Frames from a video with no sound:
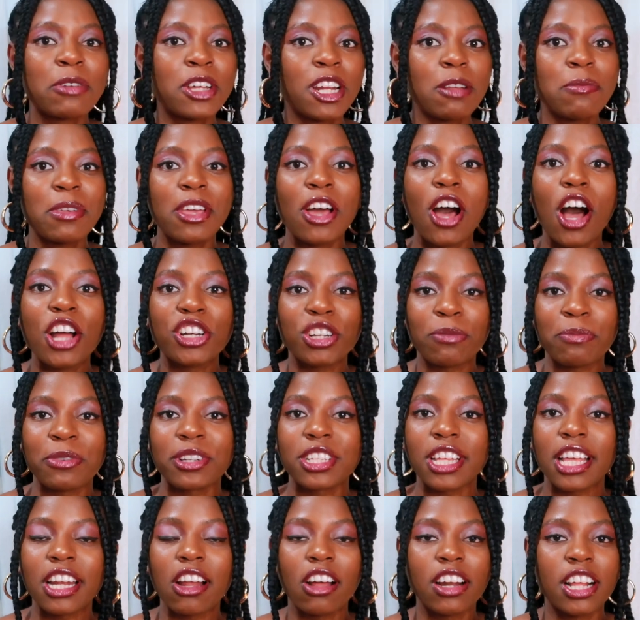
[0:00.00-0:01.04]
gonna be
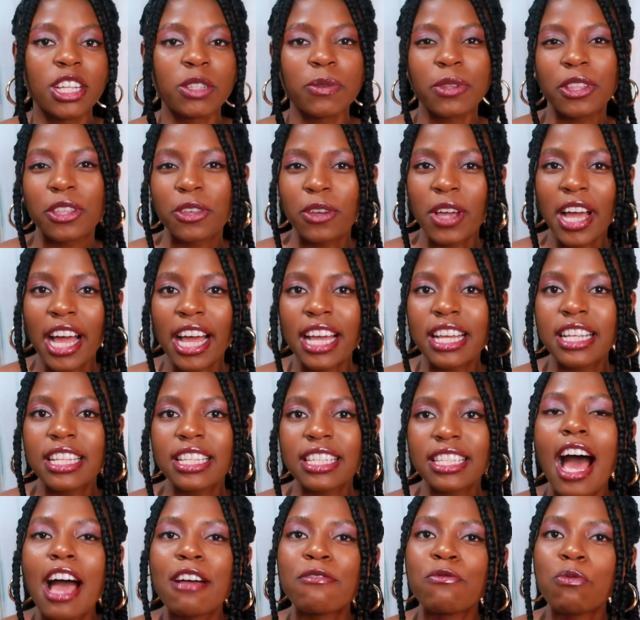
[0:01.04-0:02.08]
100% honest with you
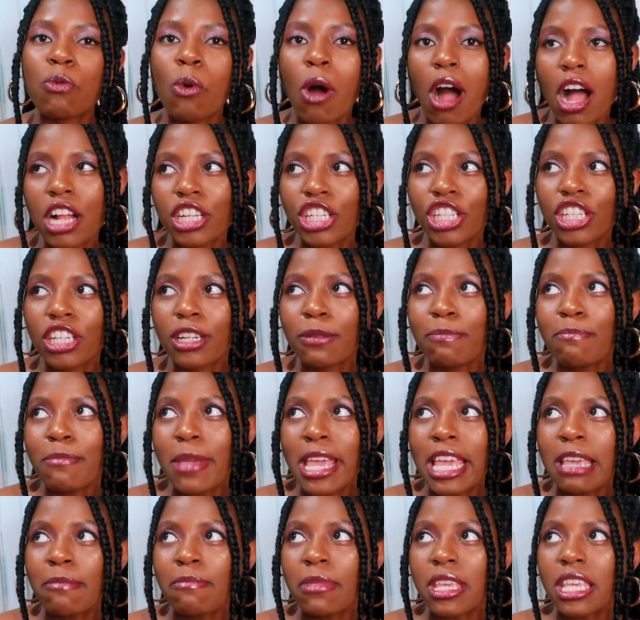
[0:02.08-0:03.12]
guys. I've watched
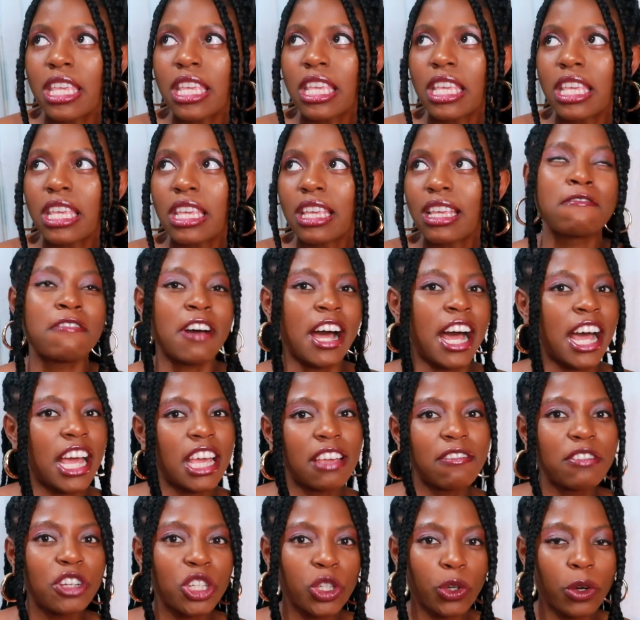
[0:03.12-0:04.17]
maybe
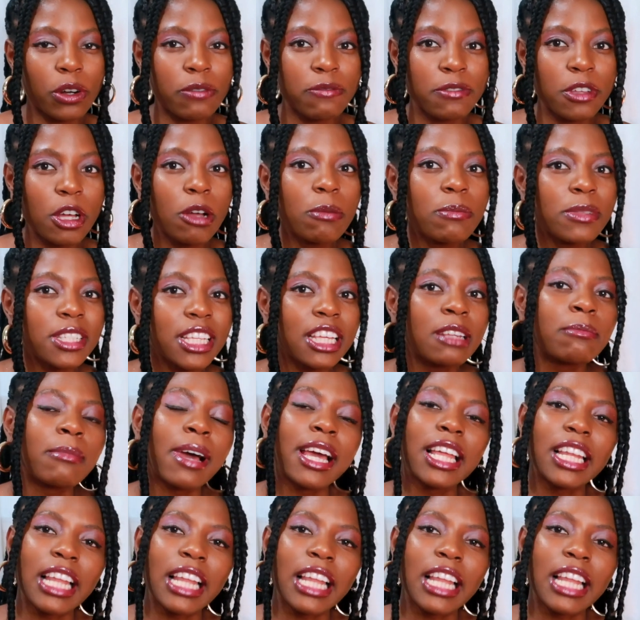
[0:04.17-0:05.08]
five short films in my